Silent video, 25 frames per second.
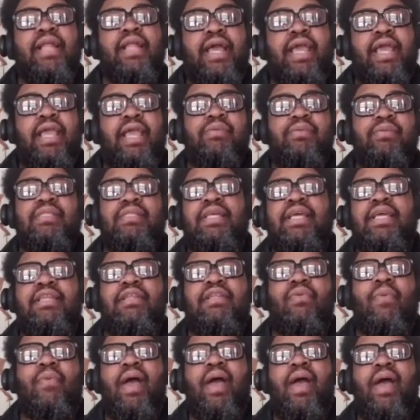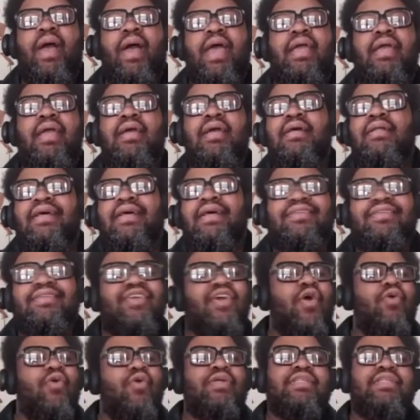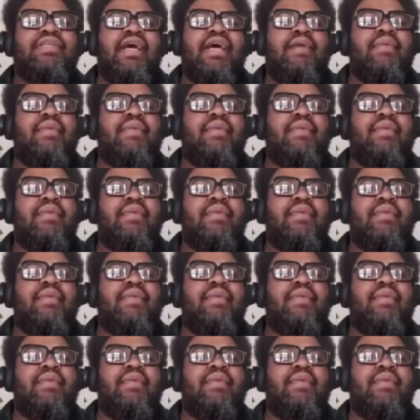but like he was leading the way. That's the only yeah.